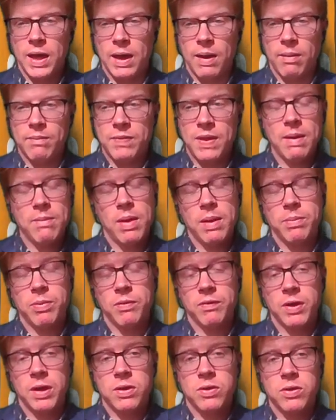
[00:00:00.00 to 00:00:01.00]
that might
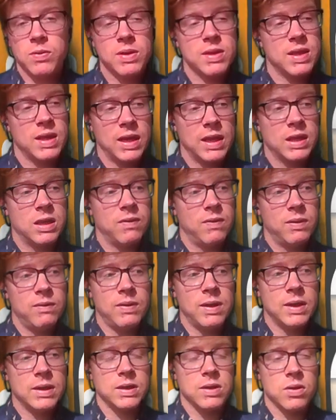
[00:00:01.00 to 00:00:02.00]
provide you a selective
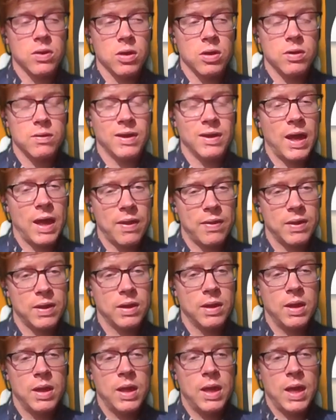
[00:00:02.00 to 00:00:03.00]
advantage over
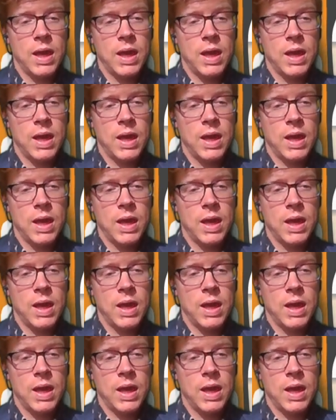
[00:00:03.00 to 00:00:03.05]
other